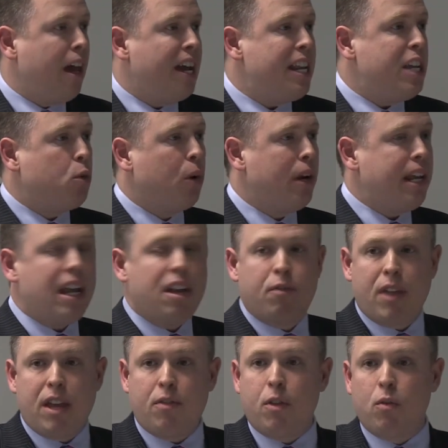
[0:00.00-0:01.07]
And equally,
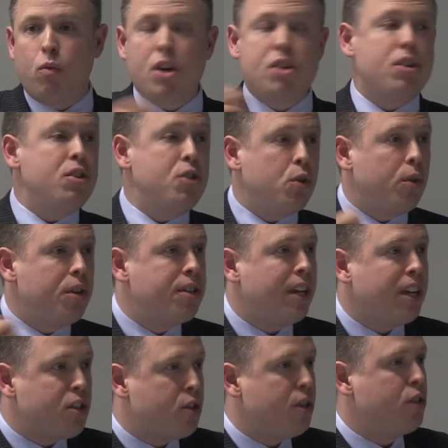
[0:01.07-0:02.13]
if the Russian
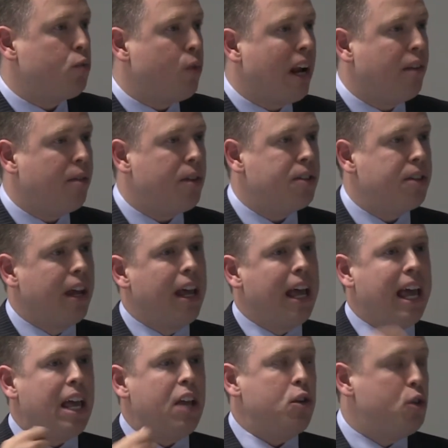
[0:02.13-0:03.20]
jurisdiction is relevant,
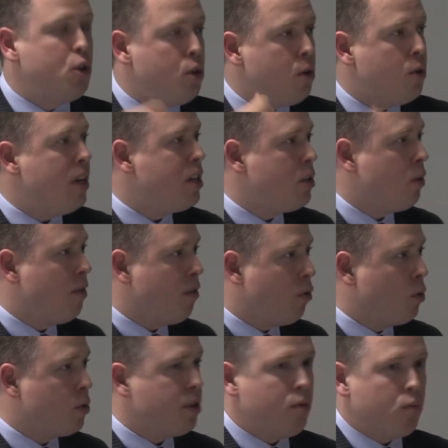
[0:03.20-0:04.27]
do you need to
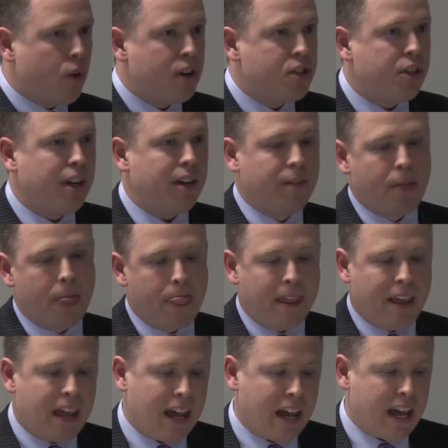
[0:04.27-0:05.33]
enforce in Russia,
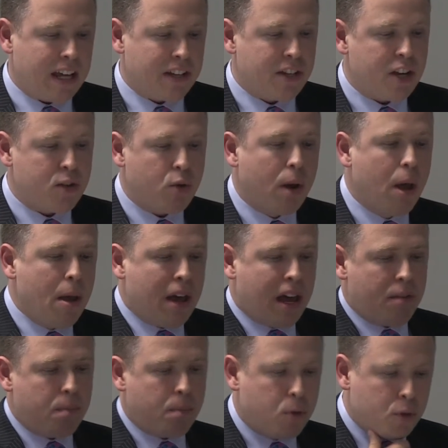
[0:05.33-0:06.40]
etc.
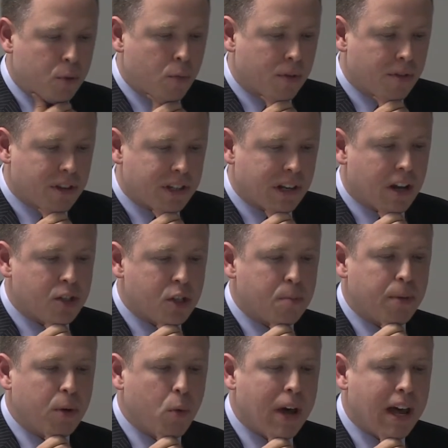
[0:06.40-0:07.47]
I've put on one of the slides,
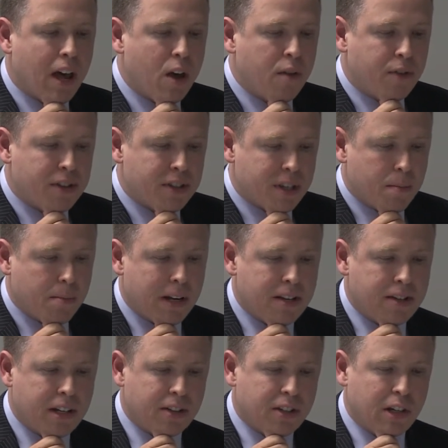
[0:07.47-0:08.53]
just beware
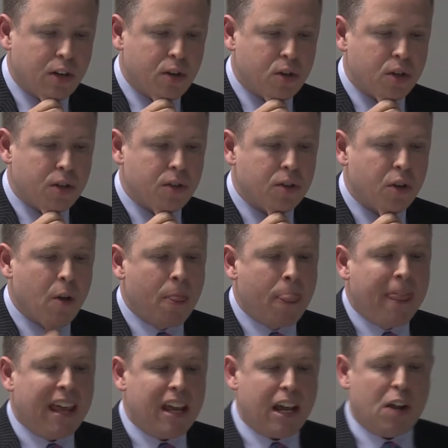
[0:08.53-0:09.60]
oversimplistic solutions.
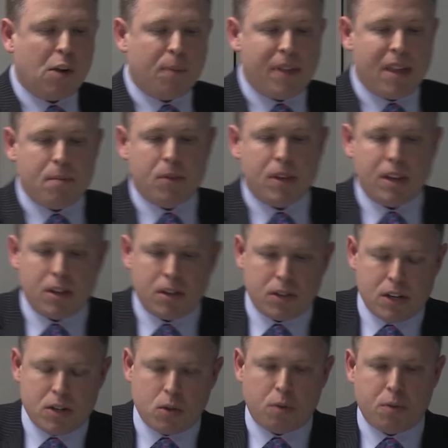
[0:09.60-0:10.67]

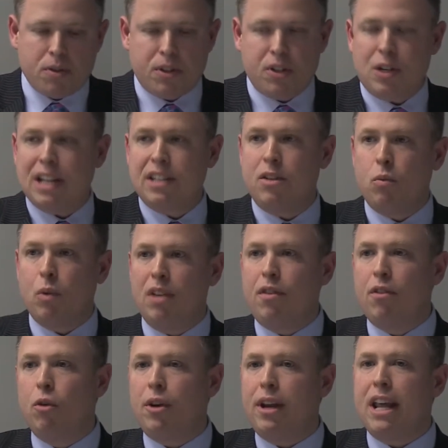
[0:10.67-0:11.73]
It's often suggested, well,
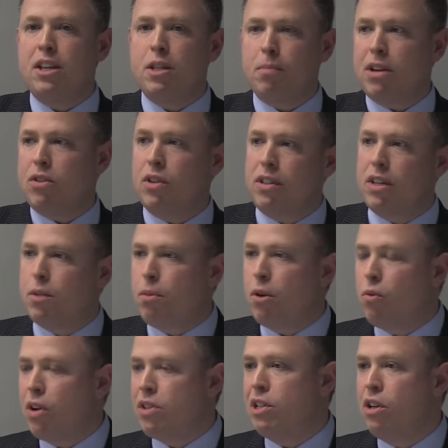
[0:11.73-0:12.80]
if you've got an asymmetric
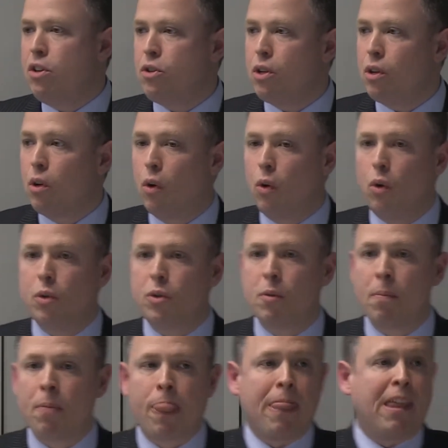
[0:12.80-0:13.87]
dispute resolution
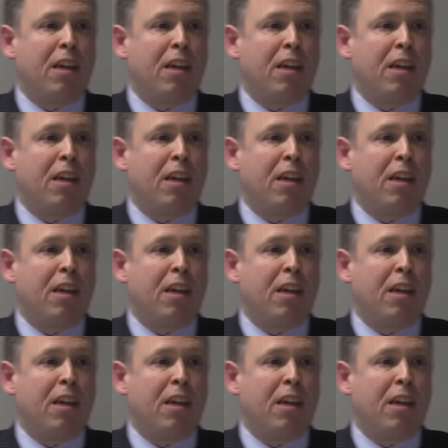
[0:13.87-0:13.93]
clause,